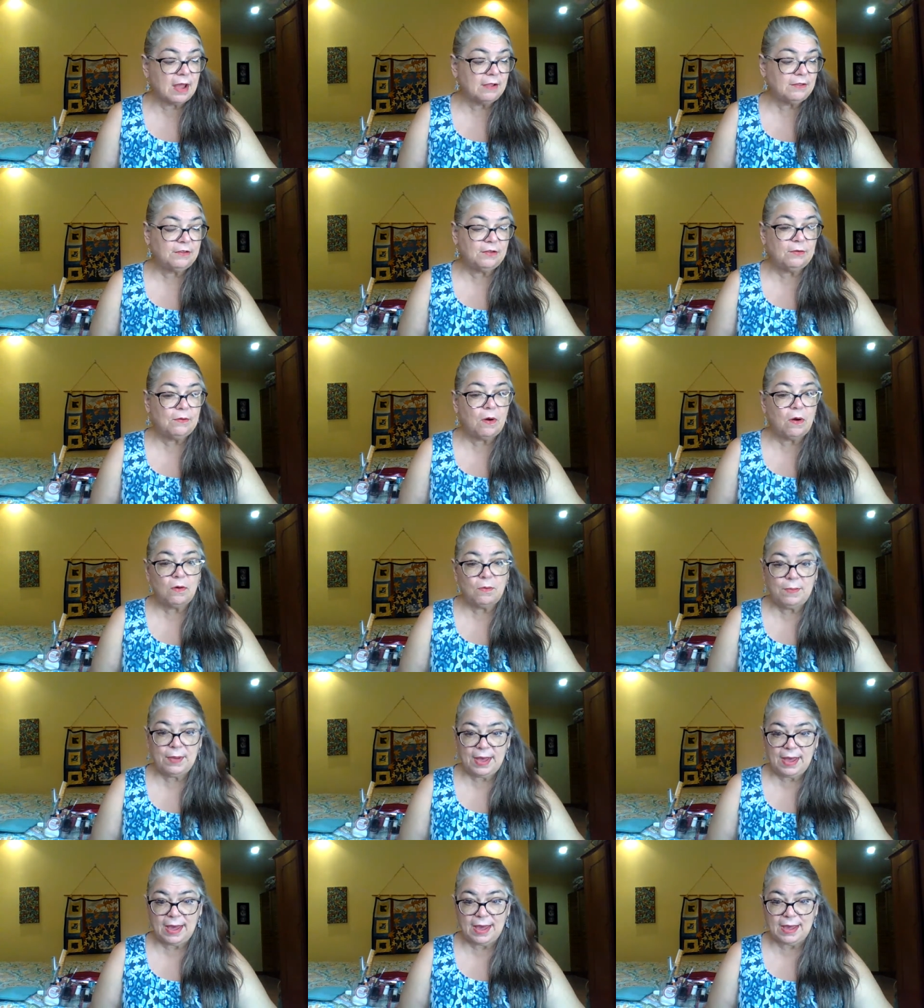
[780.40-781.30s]
not to
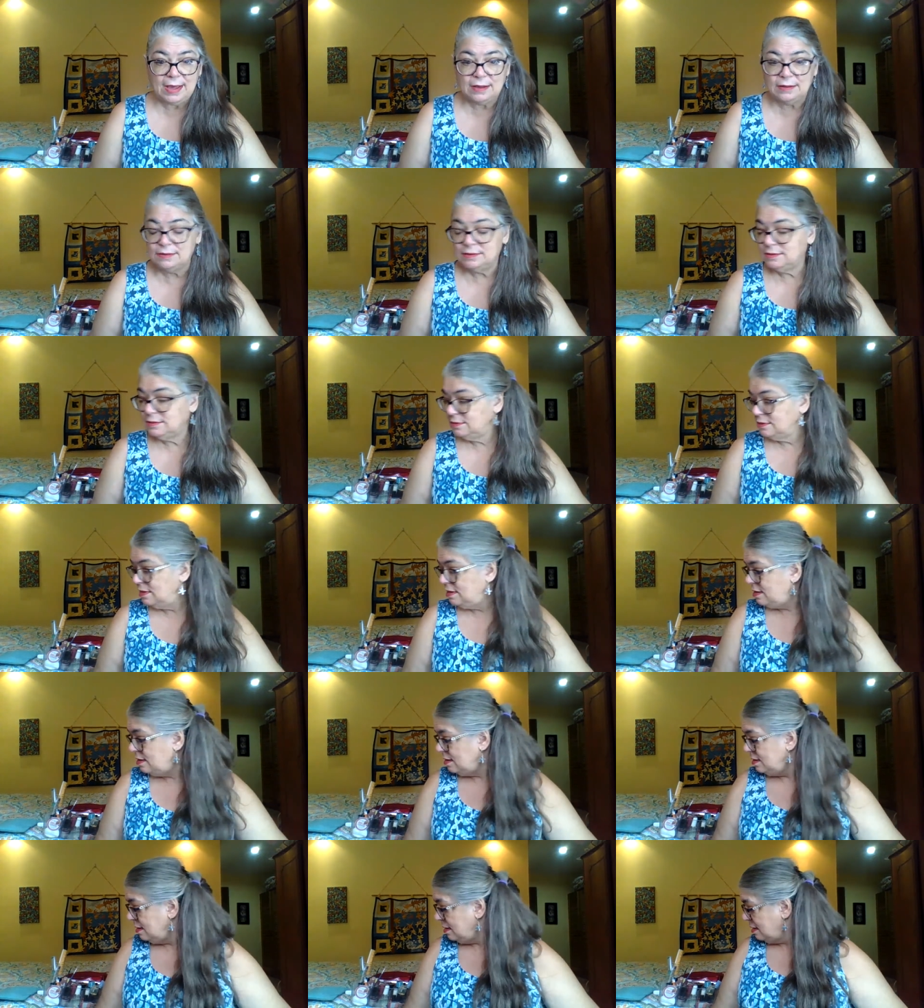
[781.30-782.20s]
obey.
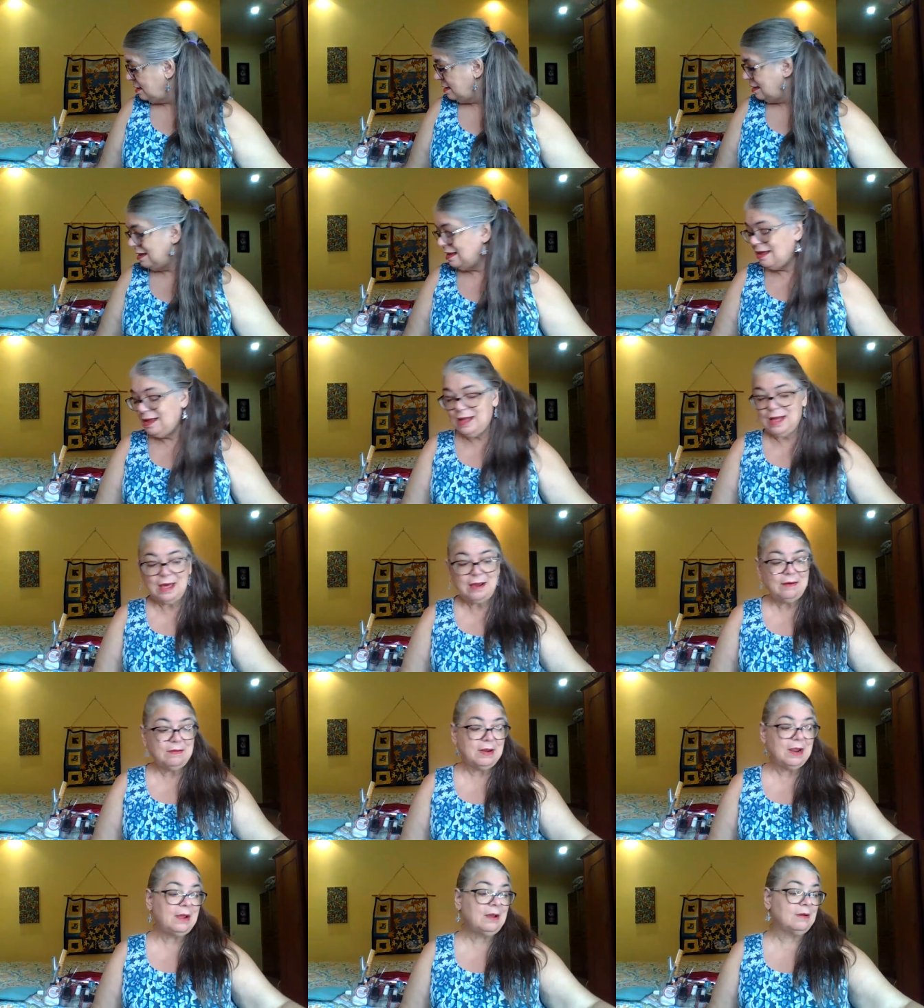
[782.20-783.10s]
I
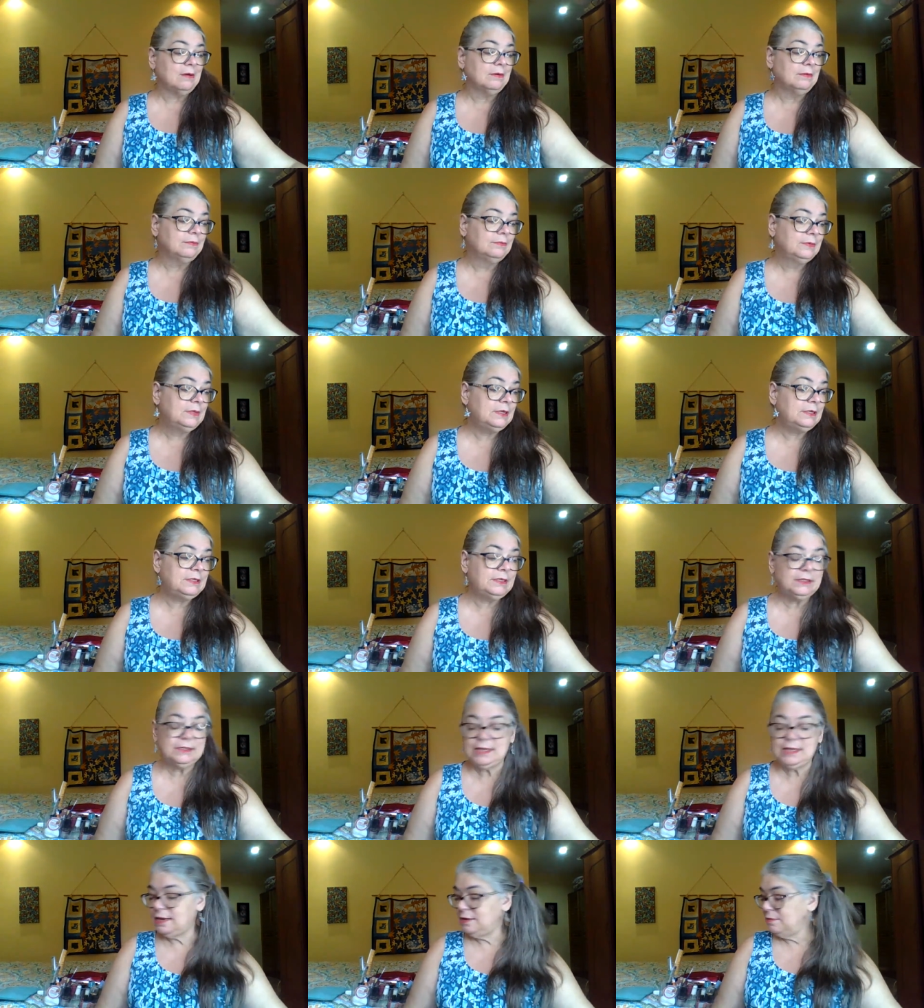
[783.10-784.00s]
don't know. This
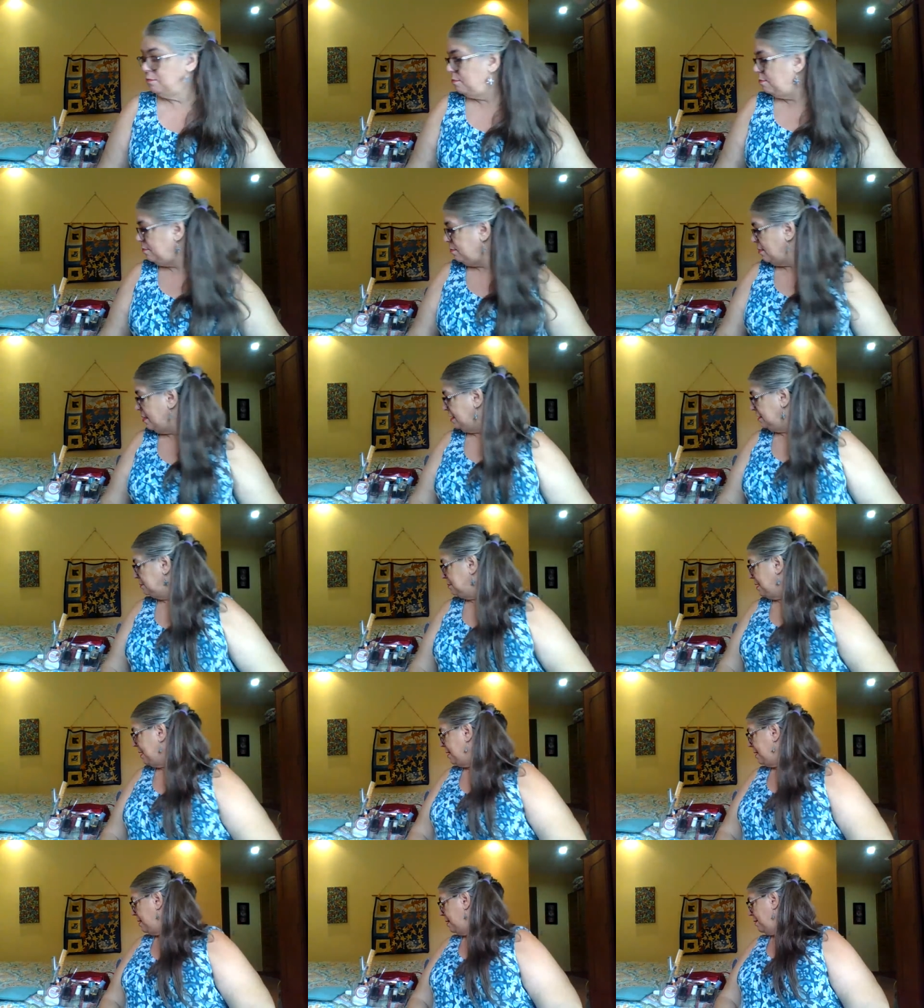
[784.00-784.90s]
is getting, where's
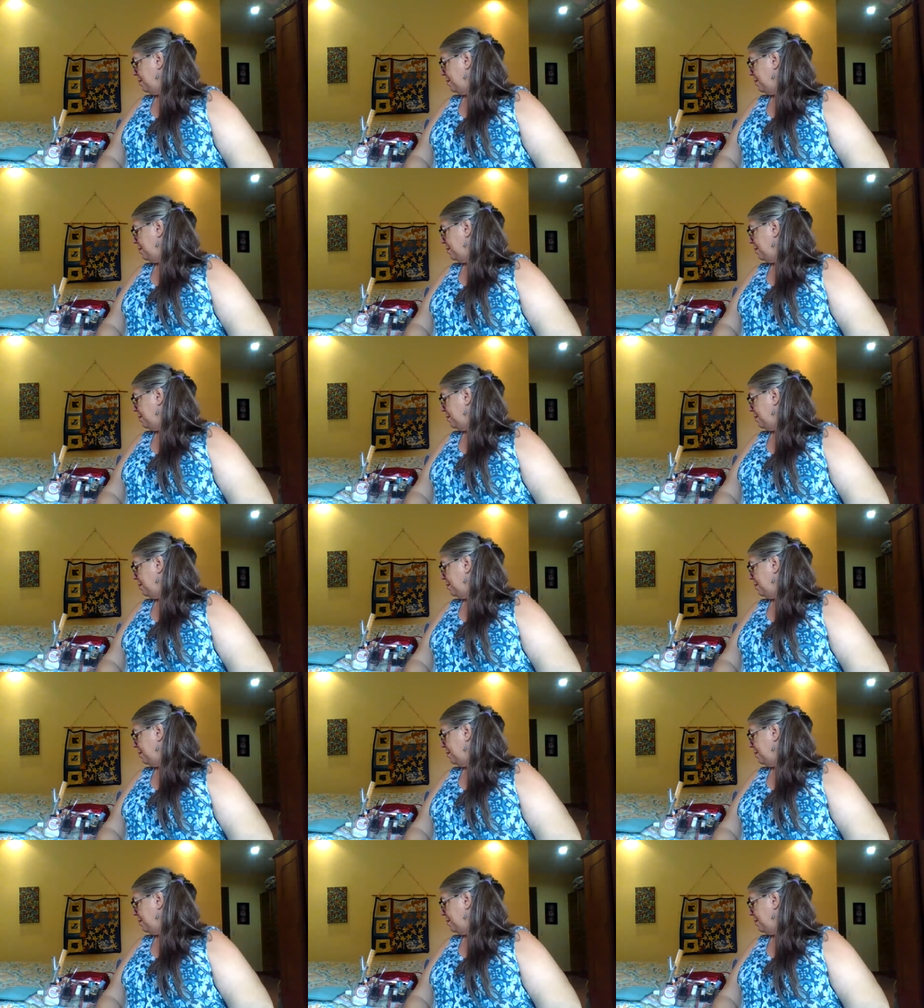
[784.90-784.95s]
my